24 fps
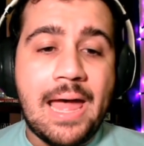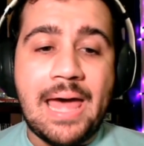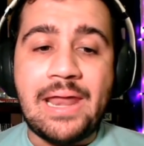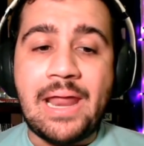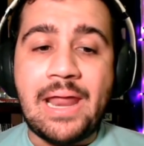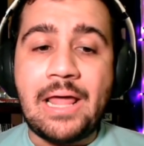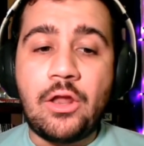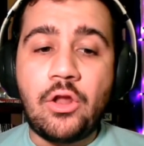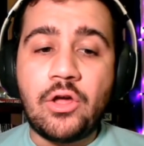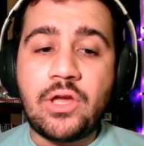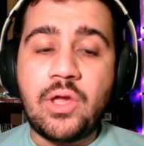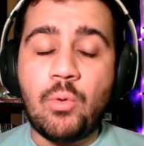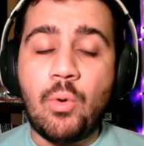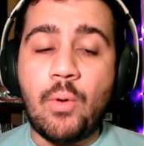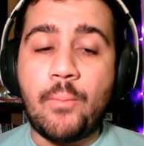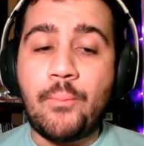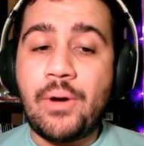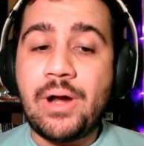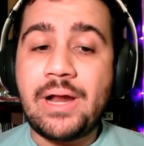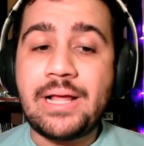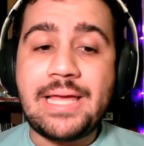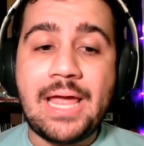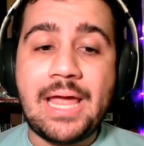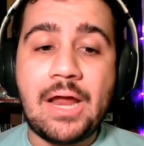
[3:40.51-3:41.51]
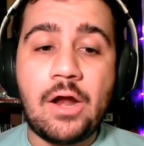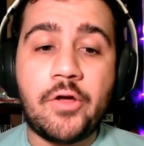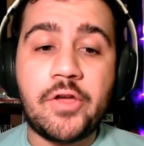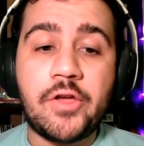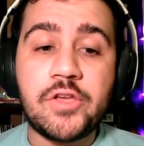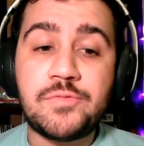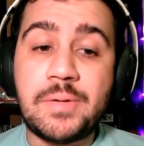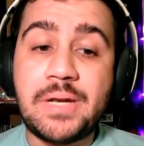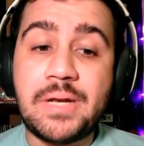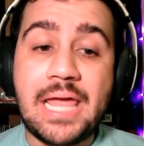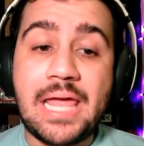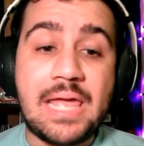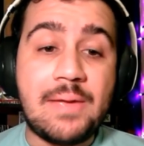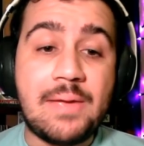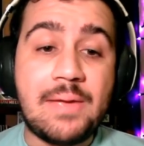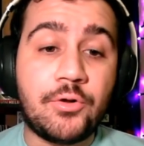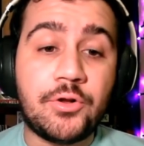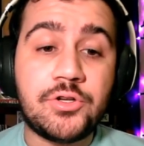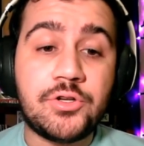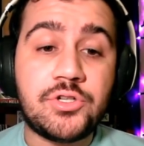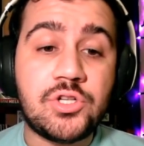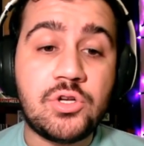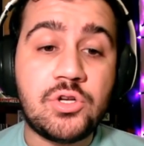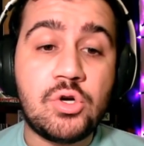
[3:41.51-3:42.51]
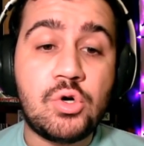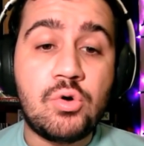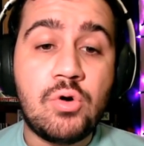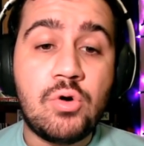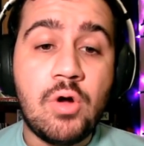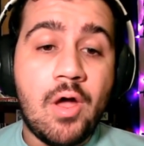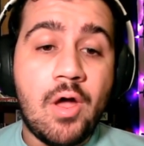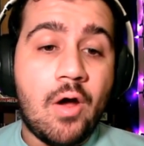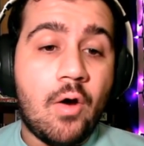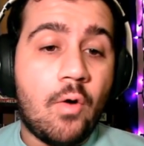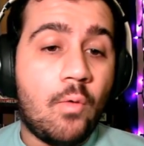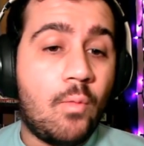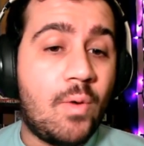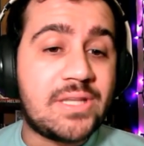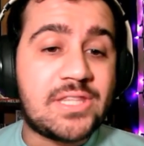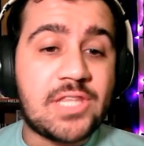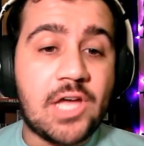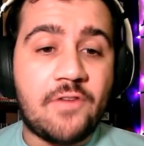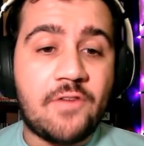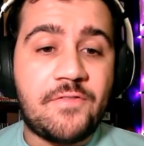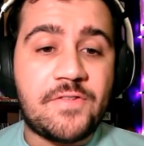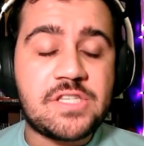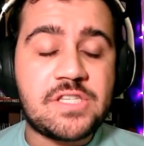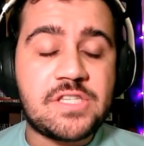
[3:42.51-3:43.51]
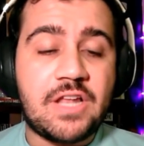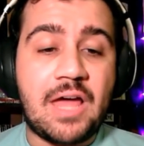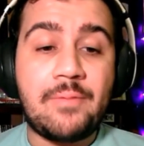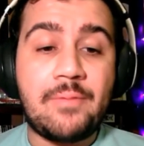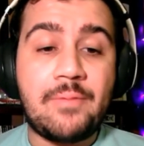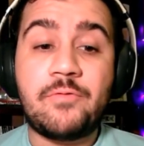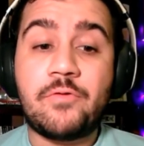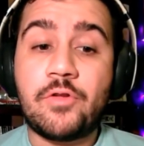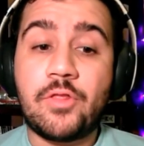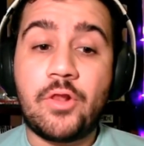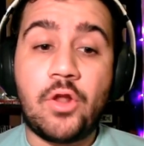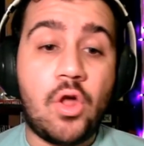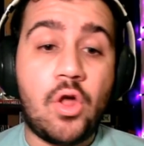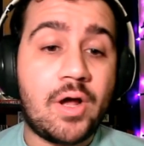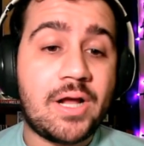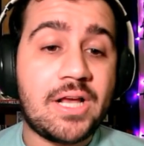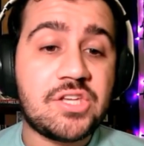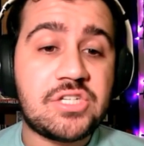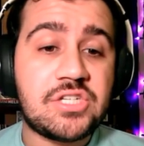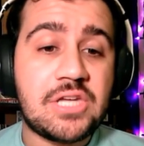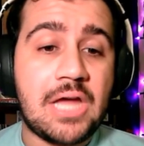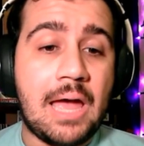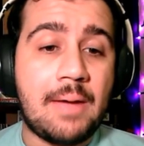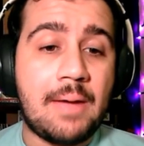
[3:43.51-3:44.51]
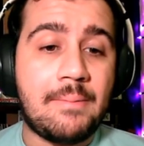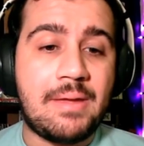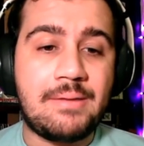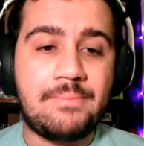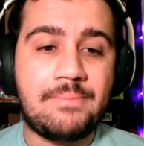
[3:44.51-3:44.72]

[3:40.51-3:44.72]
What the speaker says: And I look at what Brennan Carroll has been able to do with offensive linemen for the longest time.